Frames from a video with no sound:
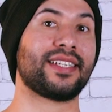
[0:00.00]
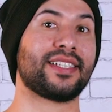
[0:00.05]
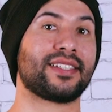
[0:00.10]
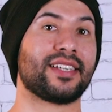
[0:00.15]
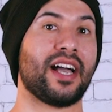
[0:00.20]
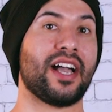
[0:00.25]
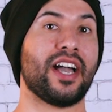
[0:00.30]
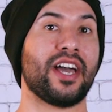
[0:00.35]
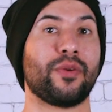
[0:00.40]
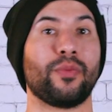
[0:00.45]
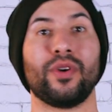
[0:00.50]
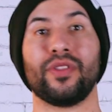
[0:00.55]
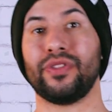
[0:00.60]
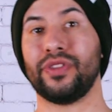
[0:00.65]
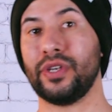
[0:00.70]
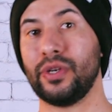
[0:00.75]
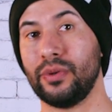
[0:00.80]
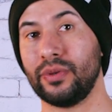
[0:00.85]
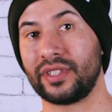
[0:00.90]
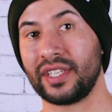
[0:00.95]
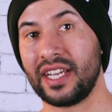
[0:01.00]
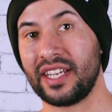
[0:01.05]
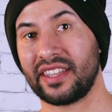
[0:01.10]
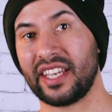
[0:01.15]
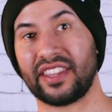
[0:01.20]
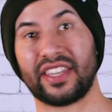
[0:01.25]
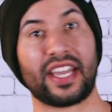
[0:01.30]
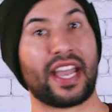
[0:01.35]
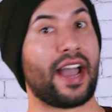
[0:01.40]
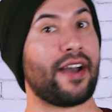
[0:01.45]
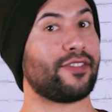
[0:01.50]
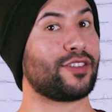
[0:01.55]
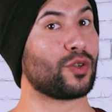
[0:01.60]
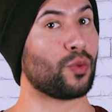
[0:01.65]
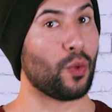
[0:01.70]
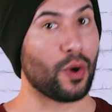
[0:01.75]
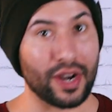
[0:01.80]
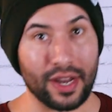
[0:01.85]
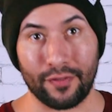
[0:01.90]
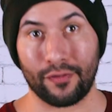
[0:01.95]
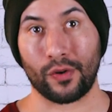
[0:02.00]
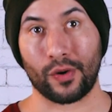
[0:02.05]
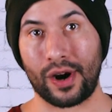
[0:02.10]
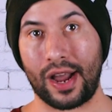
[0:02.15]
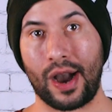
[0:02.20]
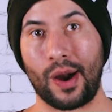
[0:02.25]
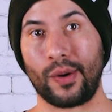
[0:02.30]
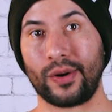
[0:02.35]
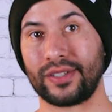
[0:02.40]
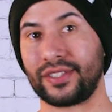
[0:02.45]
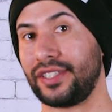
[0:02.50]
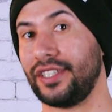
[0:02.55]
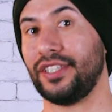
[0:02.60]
to Zion with news that they have 24 hours